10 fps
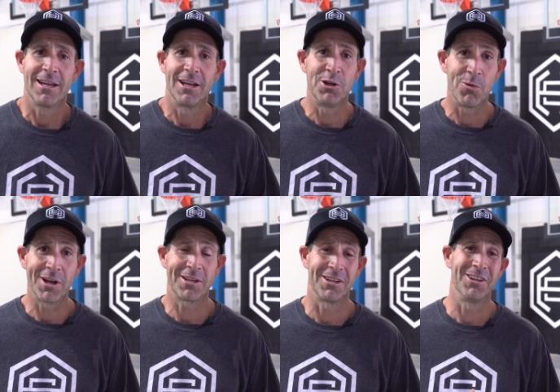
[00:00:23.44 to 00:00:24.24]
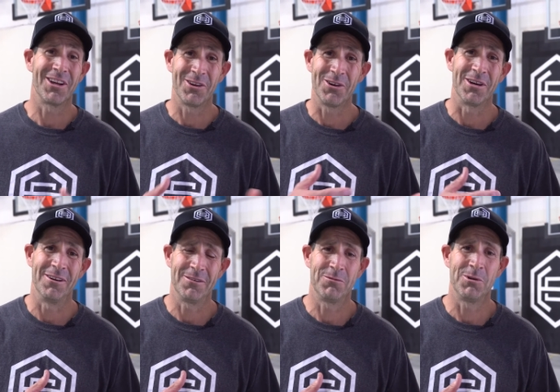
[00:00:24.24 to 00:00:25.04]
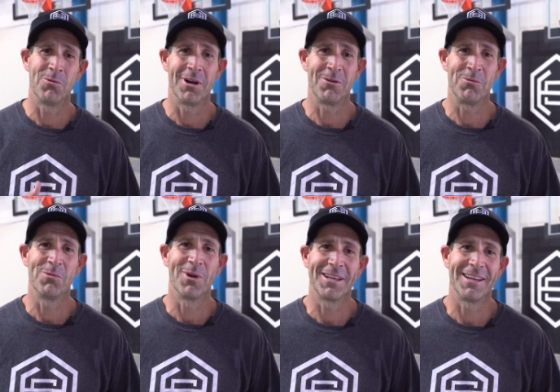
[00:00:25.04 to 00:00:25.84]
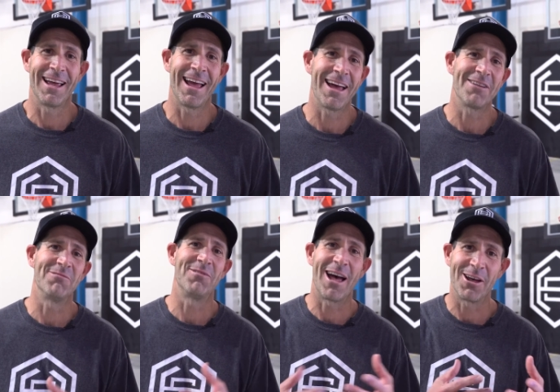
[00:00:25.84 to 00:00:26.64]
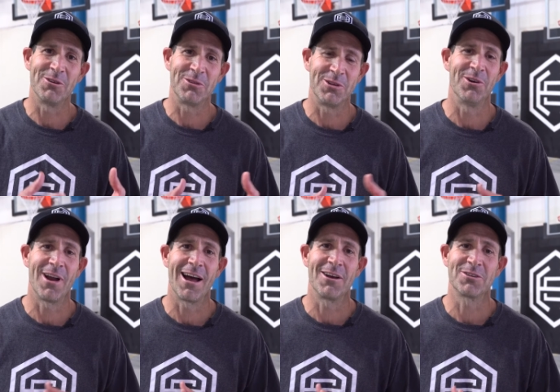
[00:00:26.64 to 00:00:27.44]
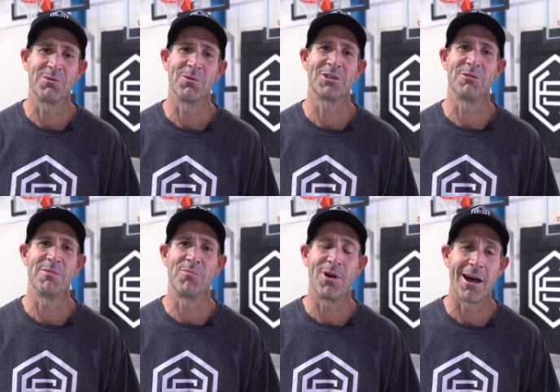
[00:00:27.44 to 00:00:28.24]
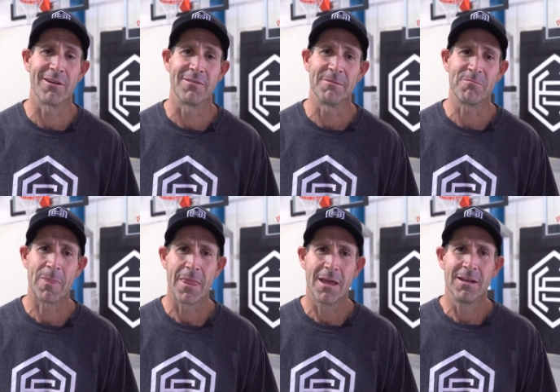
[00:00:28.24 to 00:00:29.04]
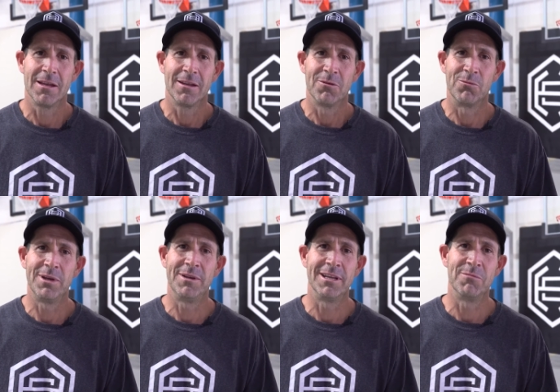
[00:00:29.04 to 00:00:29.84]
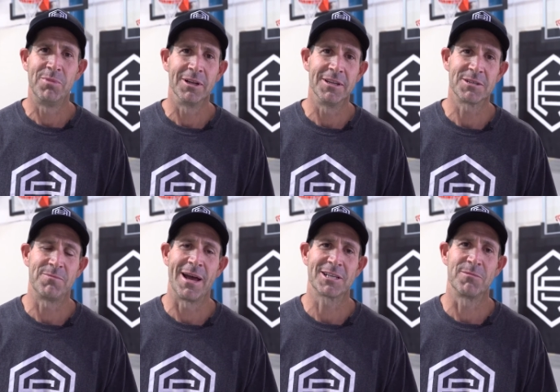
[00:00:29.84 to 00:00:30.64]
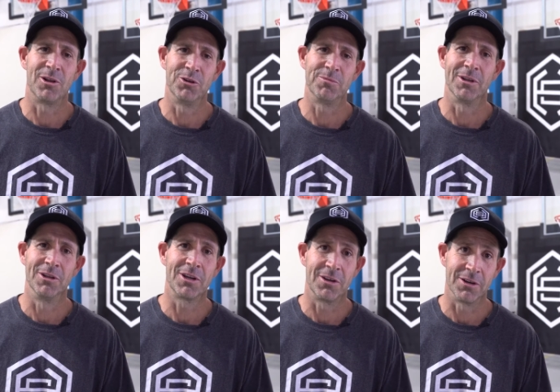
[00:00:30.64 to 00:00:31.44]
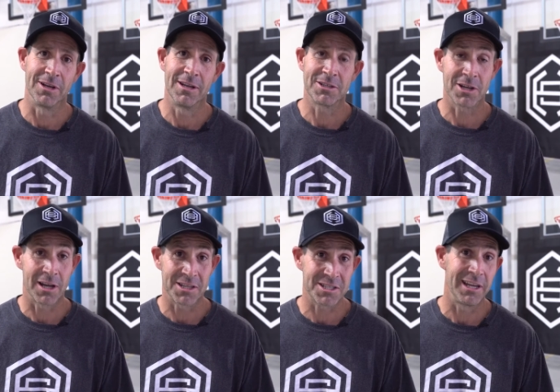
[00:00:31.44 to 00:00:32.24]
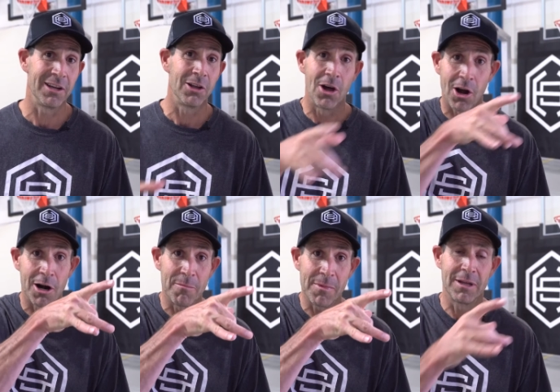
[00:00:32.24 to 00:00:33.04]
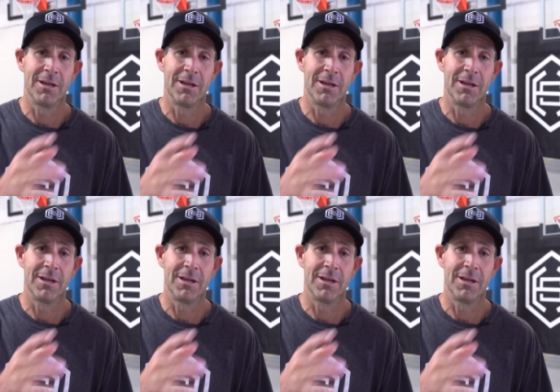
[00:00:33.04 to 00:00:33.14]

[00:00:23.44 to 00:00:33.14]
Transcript: and you want it to look good. We want, we want it to add value to your house. We want you to be proud of it. We did build this basketball hoop to look good. It's got a single arm